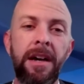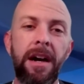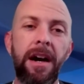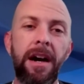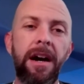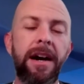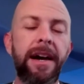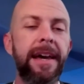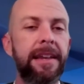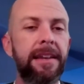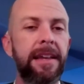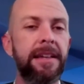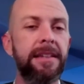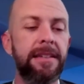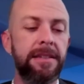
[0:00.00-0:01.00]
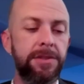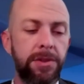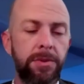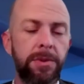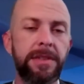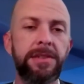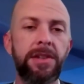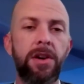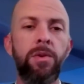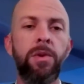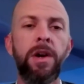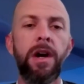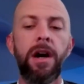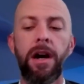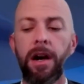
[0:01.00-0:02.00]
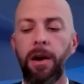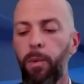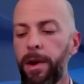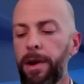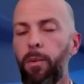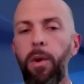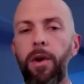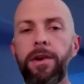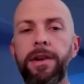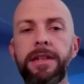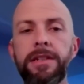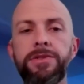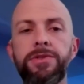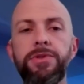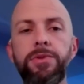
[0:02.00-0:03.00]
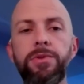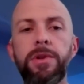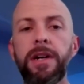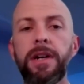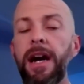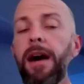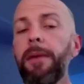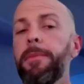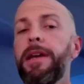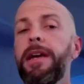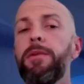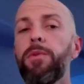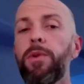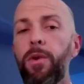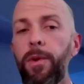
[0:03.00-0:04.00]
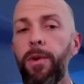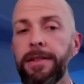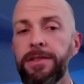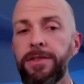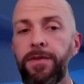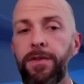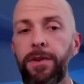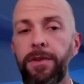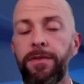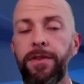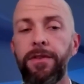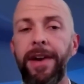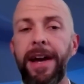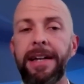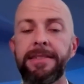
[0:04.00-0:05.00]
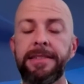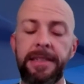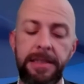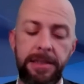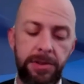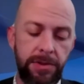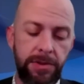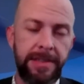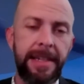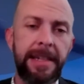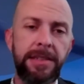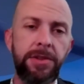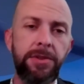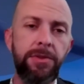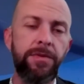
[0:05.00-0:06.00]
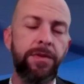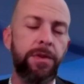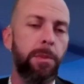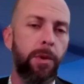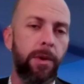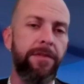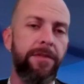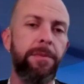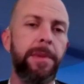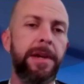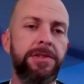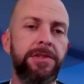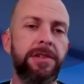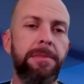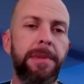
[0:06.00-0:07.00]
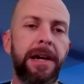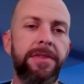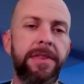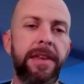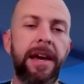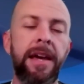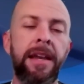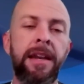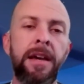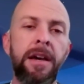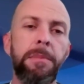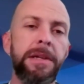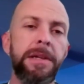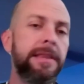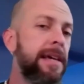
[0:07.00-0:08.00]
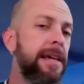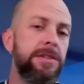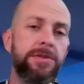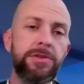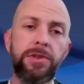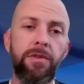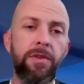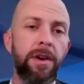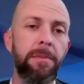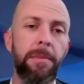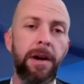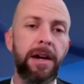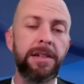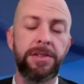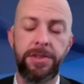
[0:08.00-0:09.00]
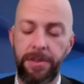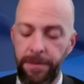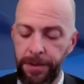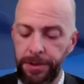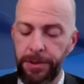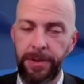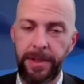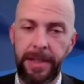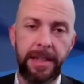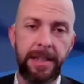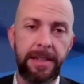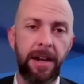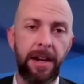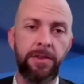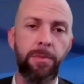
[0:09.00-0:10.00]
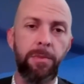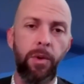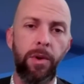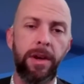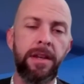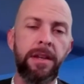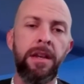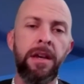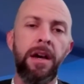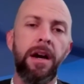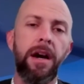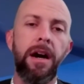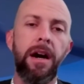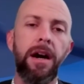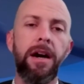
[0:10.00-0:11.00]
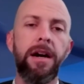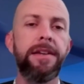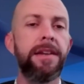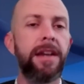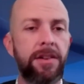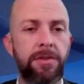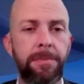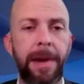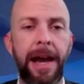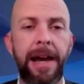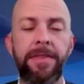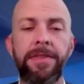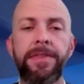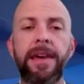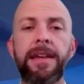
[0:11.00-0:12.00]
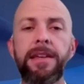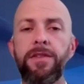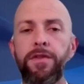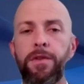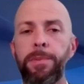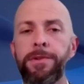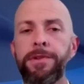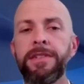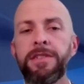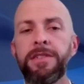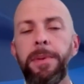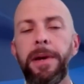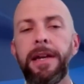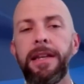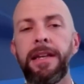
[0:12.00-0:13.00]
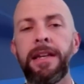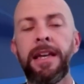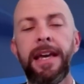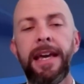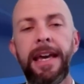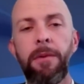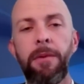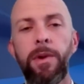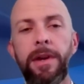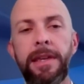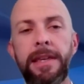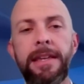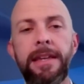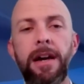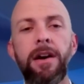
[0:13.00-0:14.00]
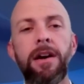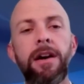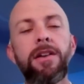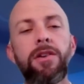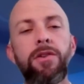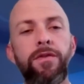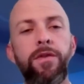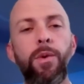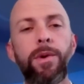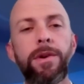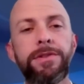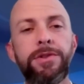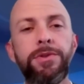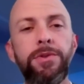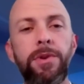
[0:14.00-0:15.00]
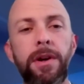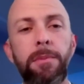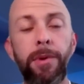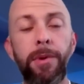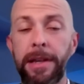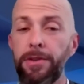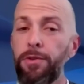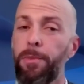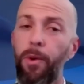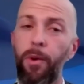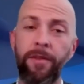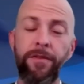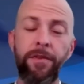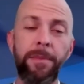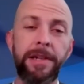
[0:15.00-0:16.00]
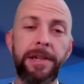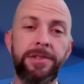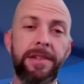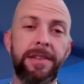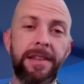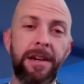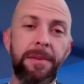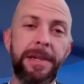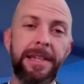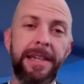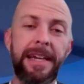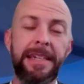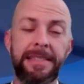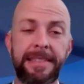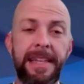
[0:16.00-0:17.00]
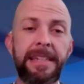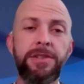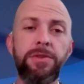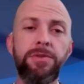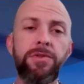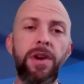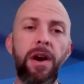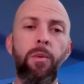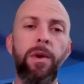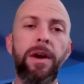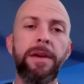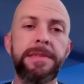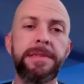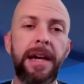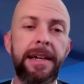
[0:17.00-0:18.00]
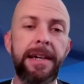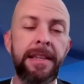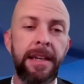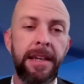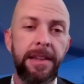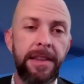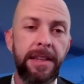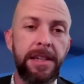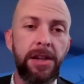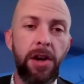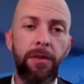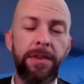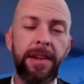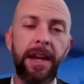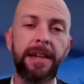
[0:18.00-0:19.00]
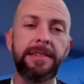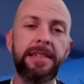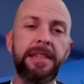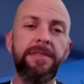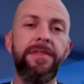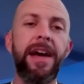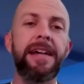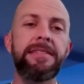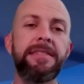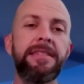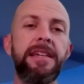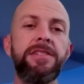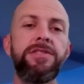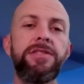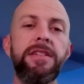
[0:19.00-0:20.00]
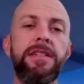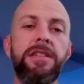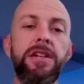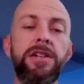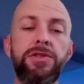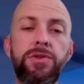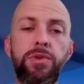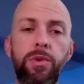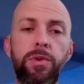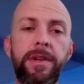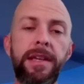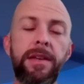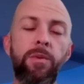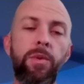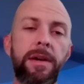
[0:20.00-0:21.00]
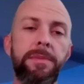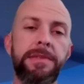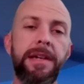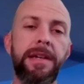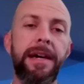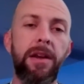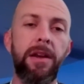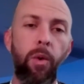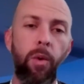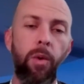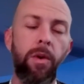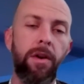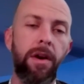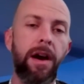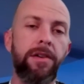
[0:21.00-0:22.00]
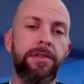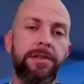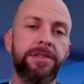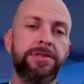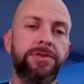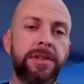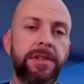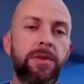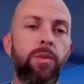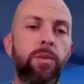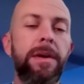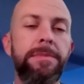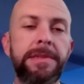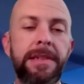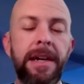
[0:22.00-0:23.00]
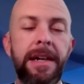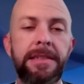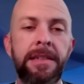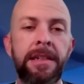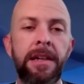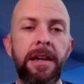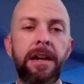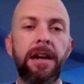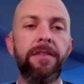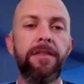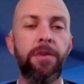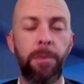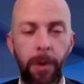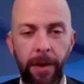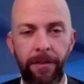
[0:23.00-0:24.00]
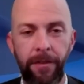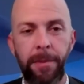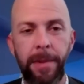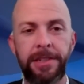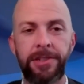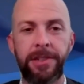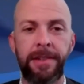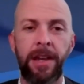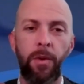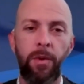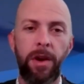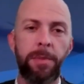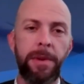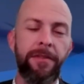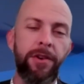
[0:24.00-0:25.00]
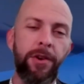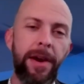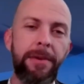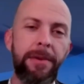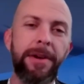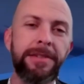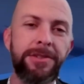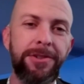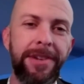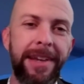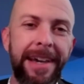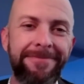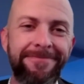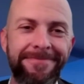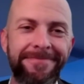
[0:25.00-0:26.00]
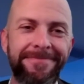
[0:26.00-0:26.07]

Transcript: And in doing so, we are working to accommodate requests for vaccines. So stay tuned for more information about that. But thank you so very much for tuning in, Dr. Morgan and Dr. Madden. Thank you for participating. And we look forward to bringing you more information in the coming days. Stay tuned to our website, the COVID-19 Vaccination Toolkit website, or our district website for more information. We hope you have a great rest of your day.